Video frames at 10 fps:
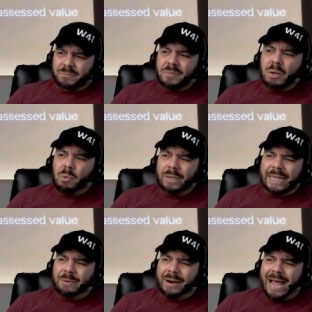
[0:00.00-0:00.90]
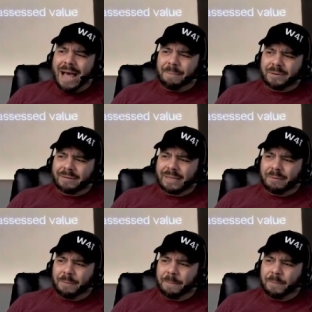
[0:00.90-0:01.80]
we'll see what
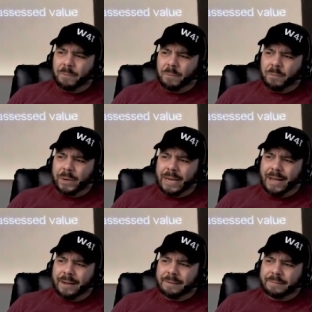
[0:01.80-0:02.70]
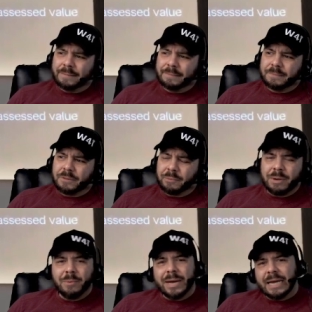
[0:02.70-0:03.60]
happens. We got 3
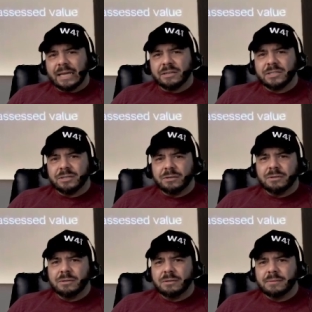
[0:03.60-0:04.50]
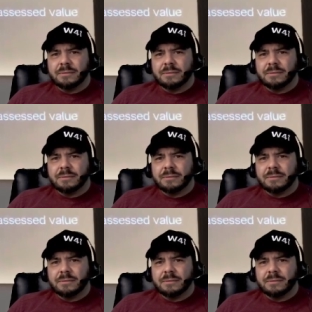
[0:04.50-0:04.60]
weeks until